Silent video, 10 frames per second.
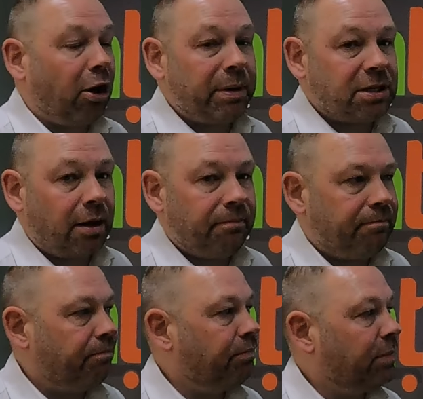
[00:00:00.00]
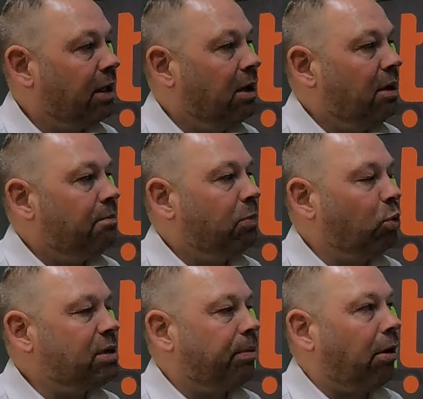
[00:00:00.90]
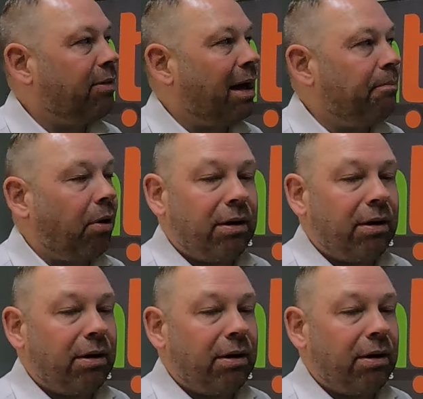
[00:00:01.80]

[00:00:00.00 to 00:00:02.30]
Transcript: kilometre. Multiply that